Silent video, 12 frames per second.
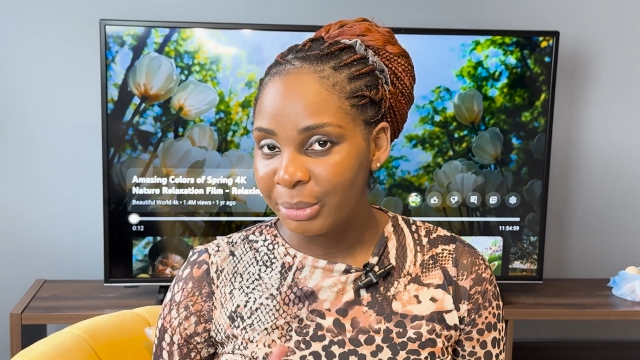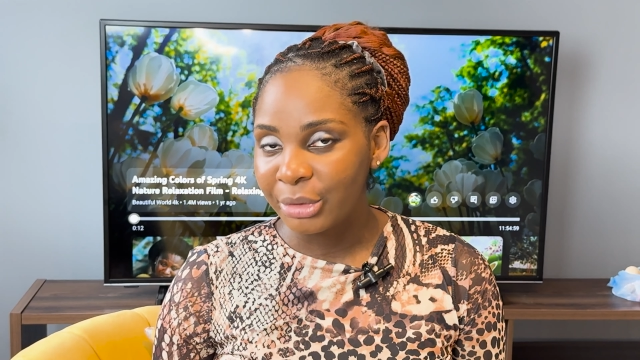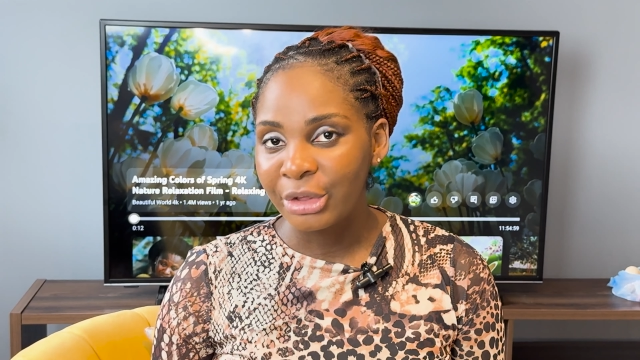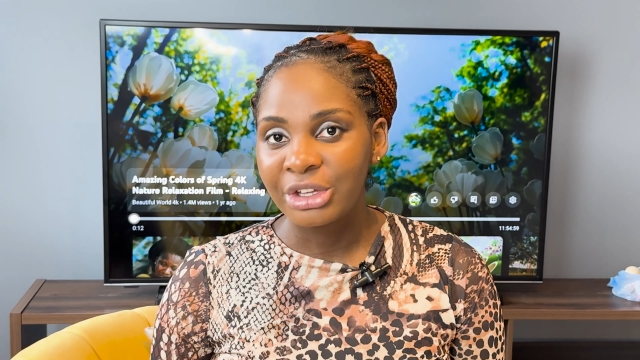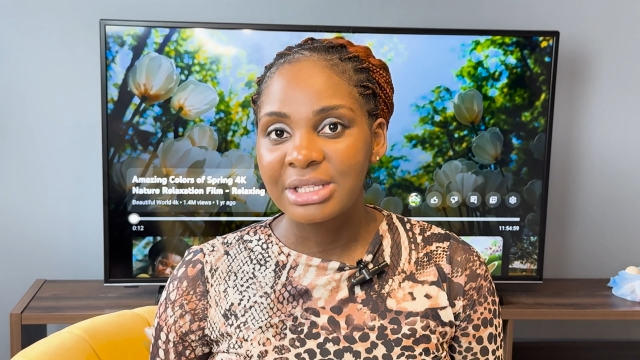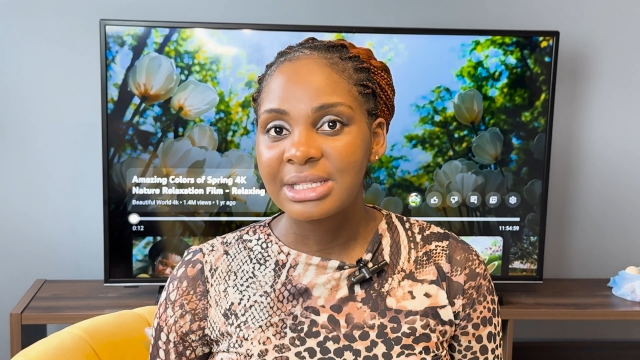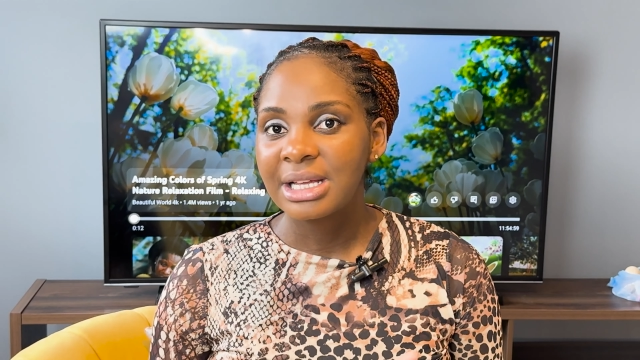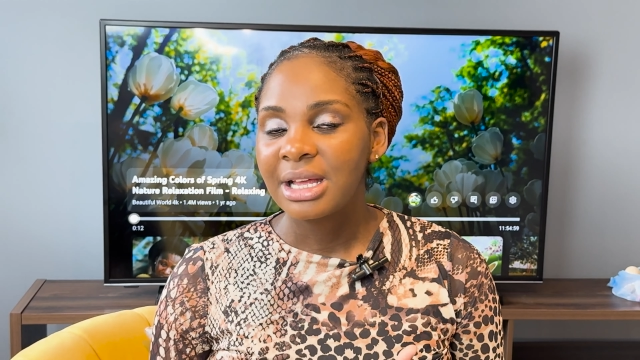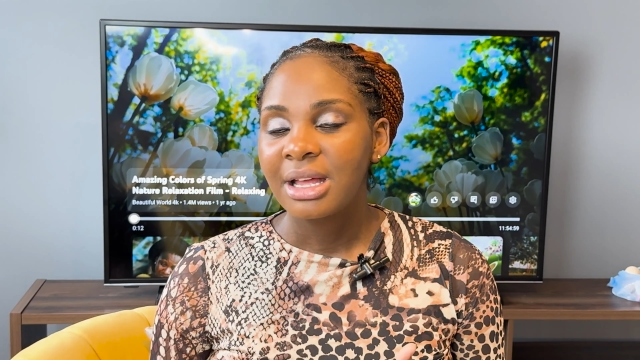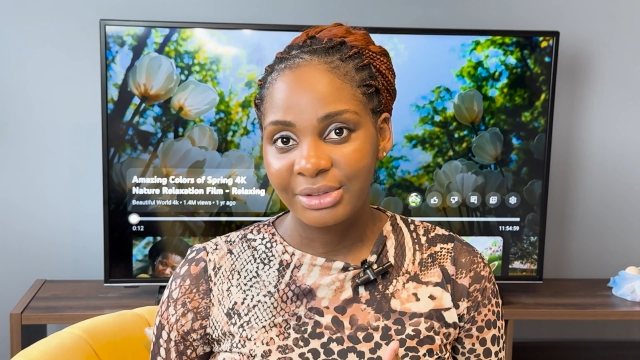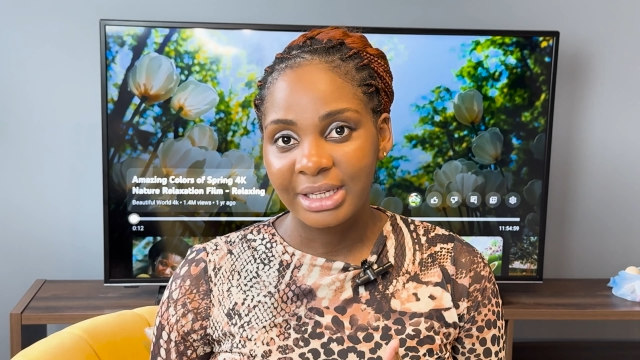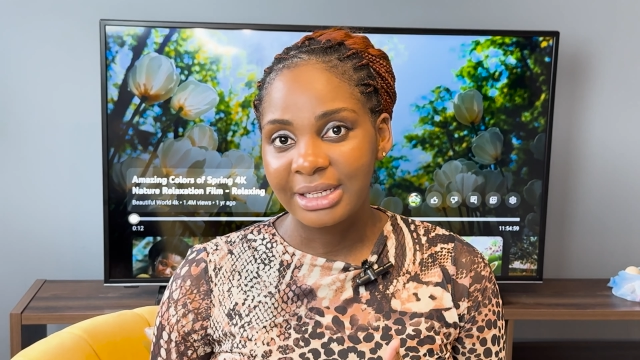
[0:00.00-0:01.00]
Because,
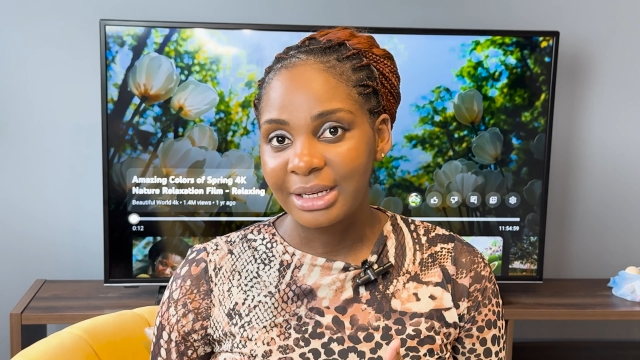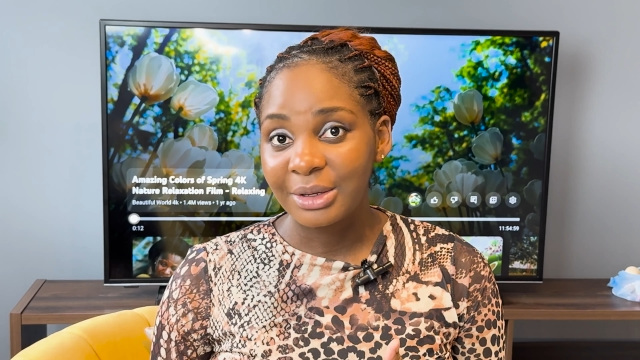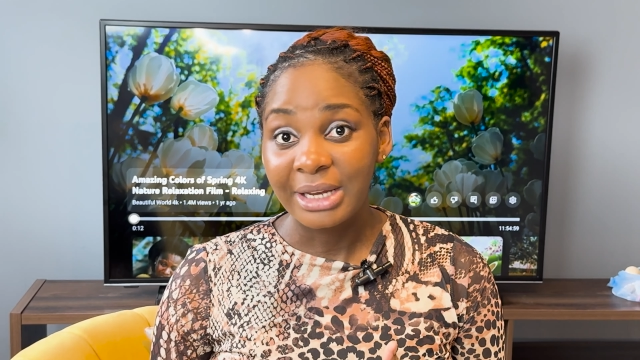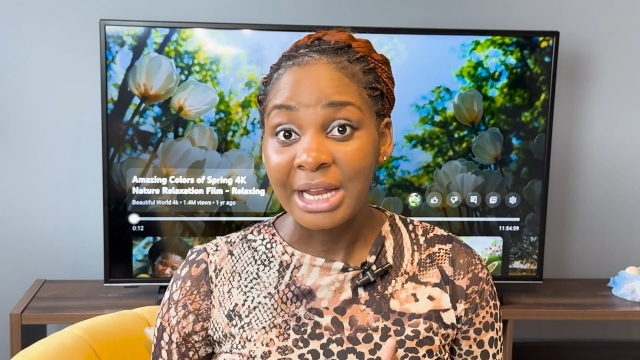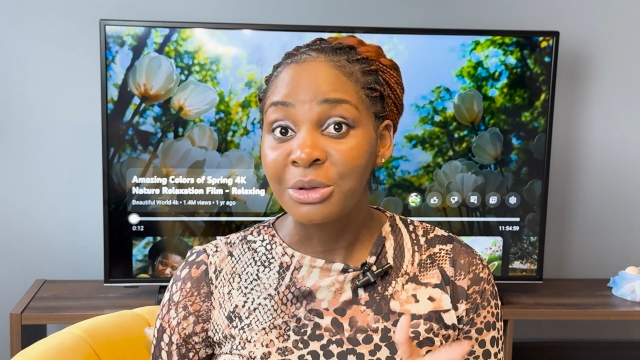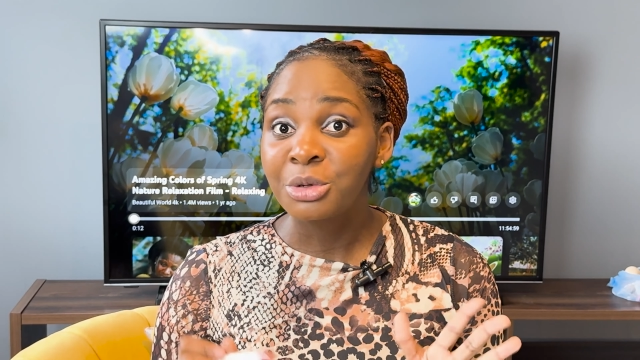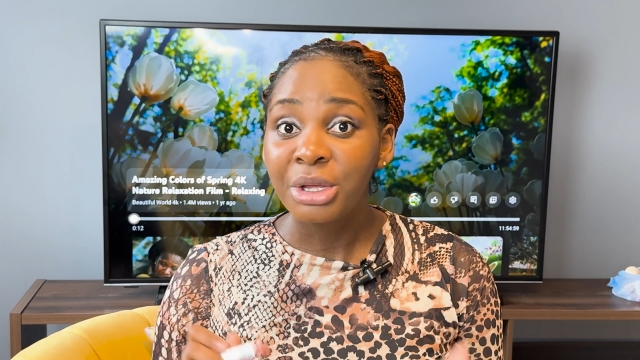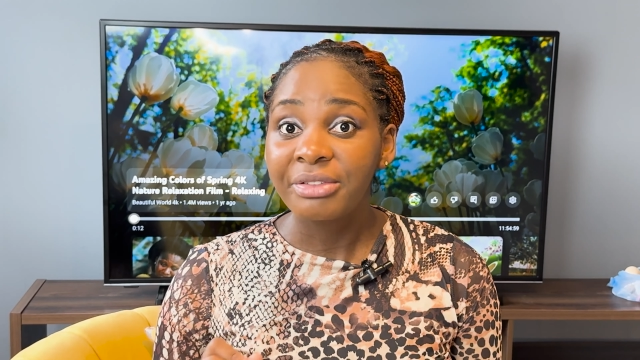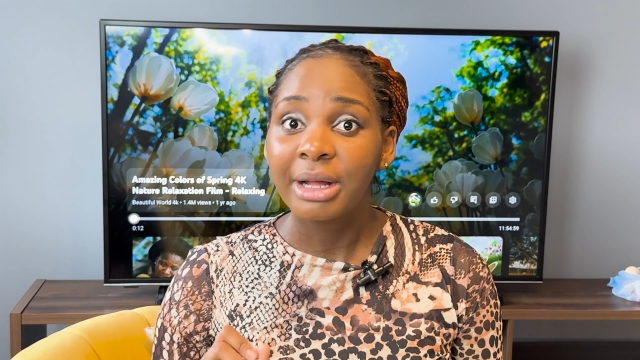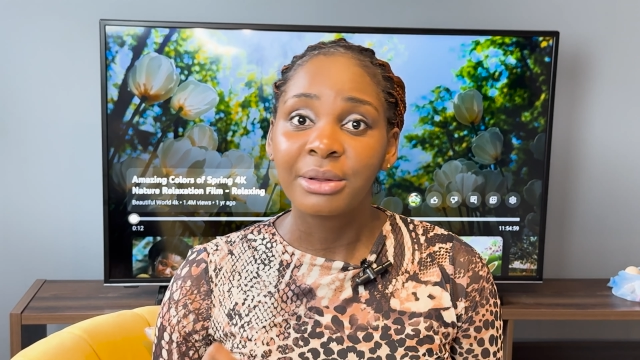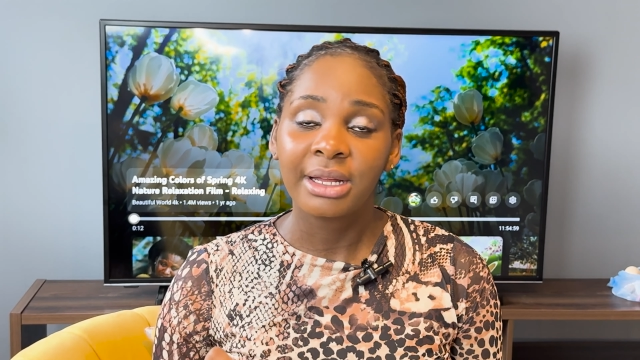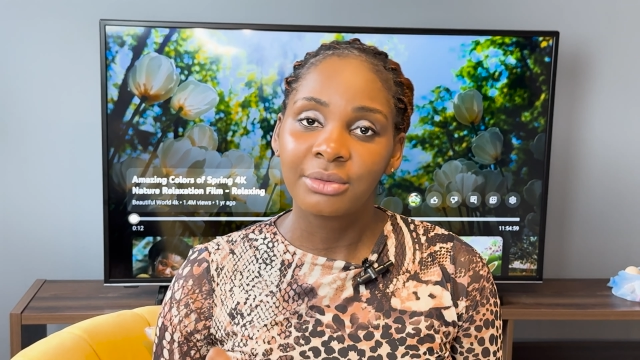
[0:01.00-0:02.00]
Father Lord, I don't know
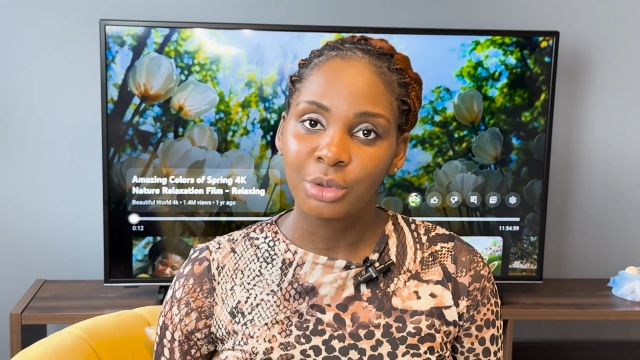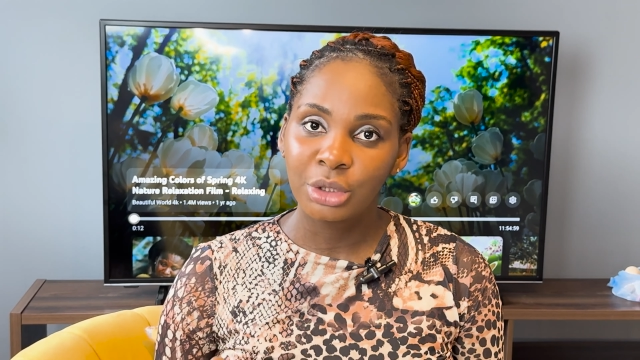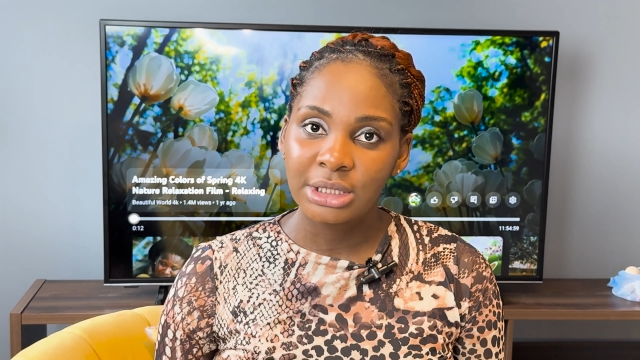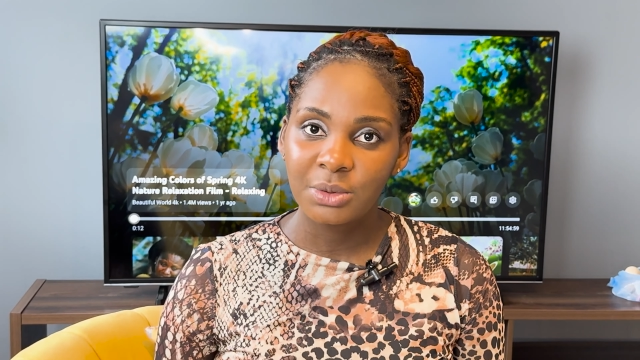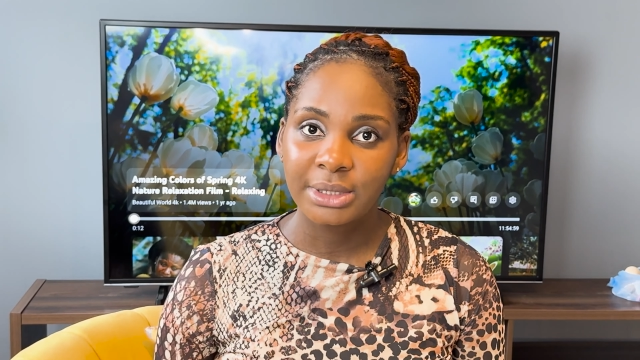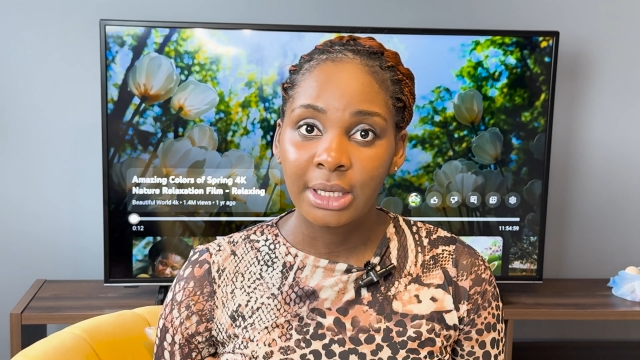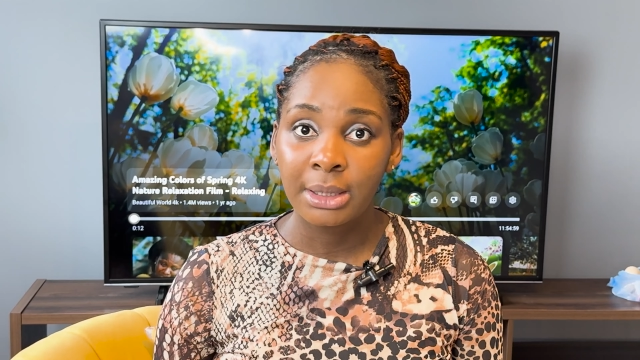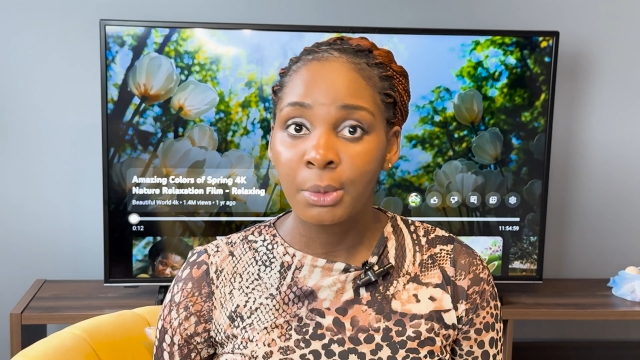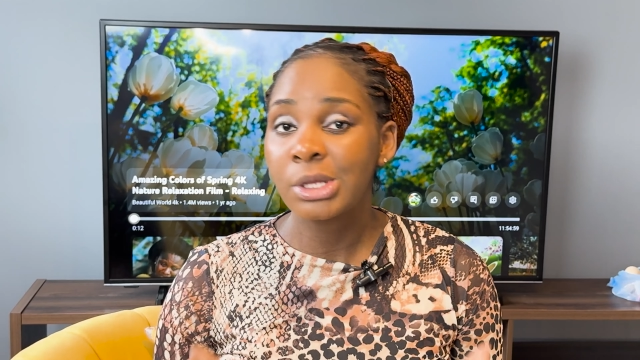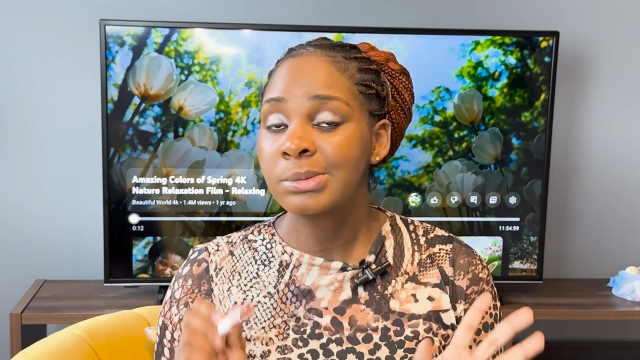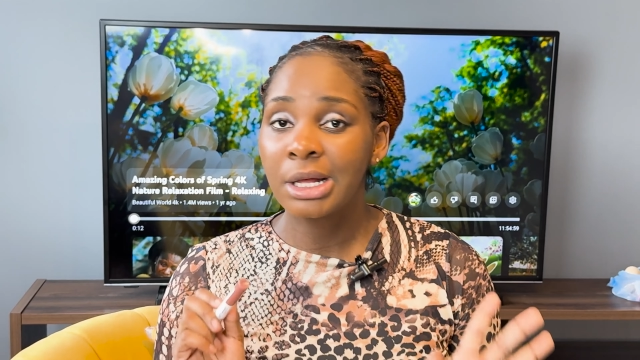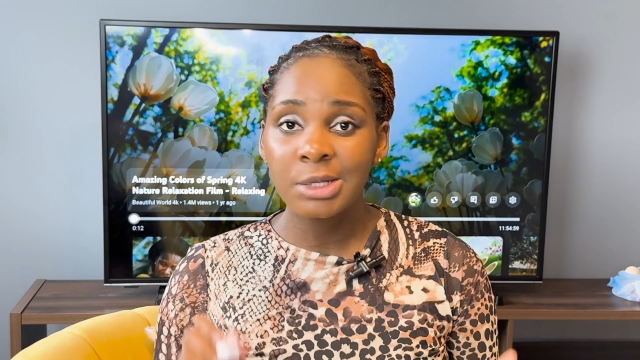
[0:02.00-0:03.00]
if I could have done this without them
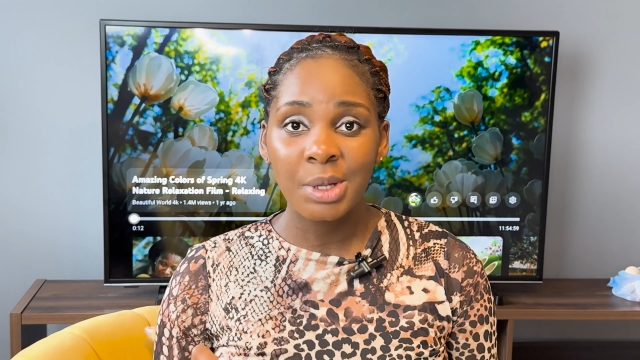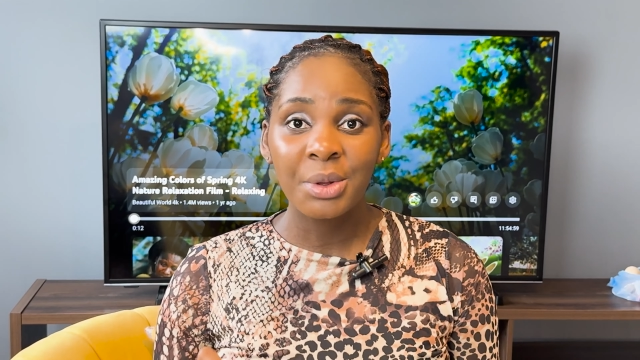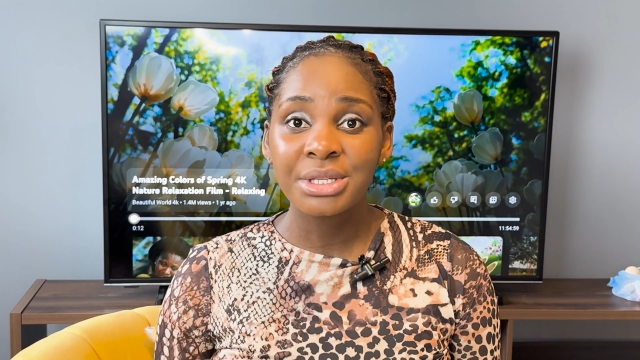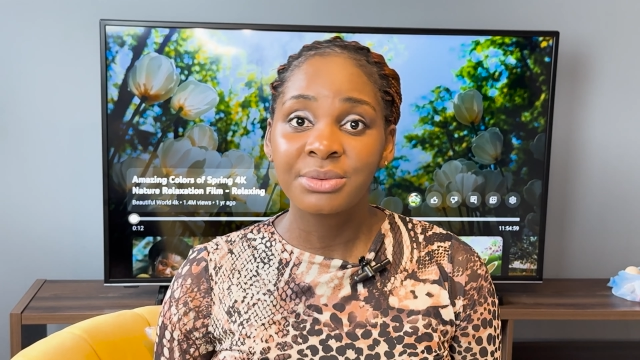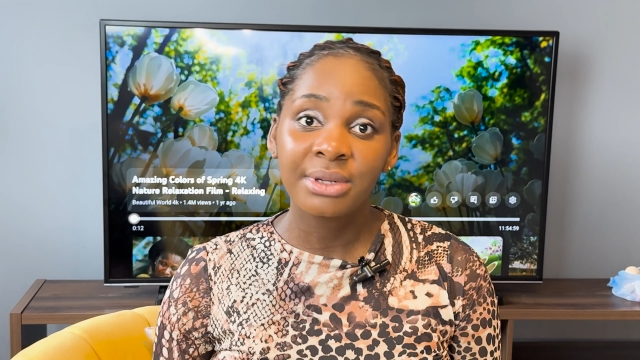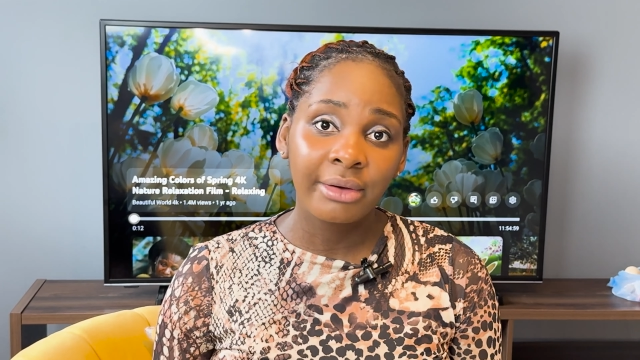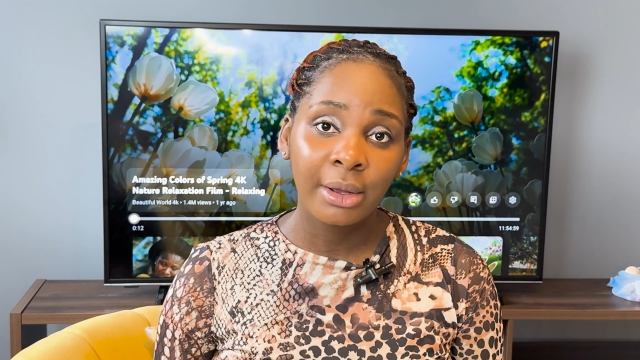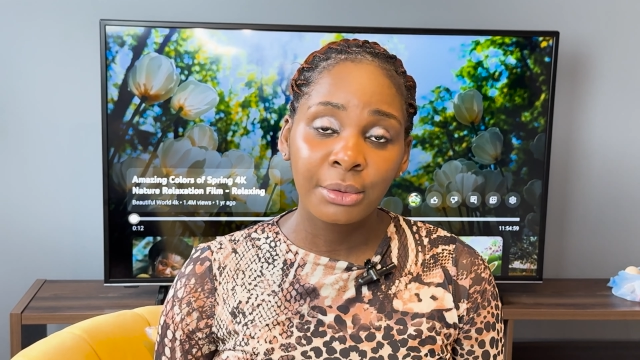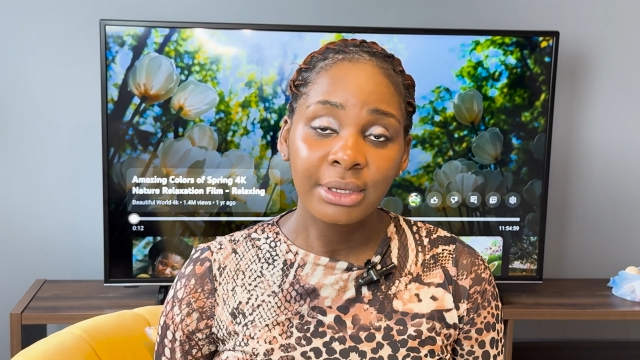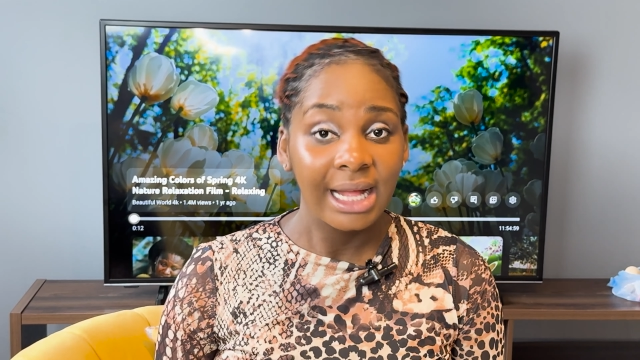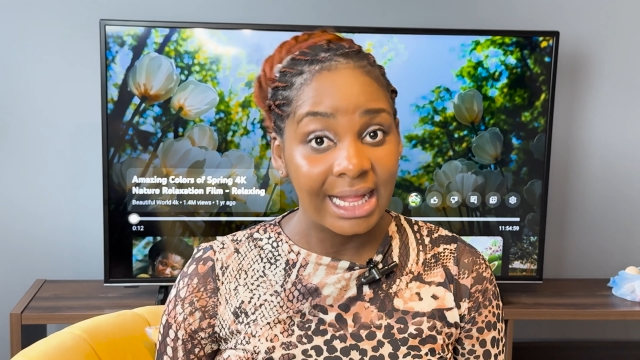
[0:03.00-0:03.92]
because my husband wasn't around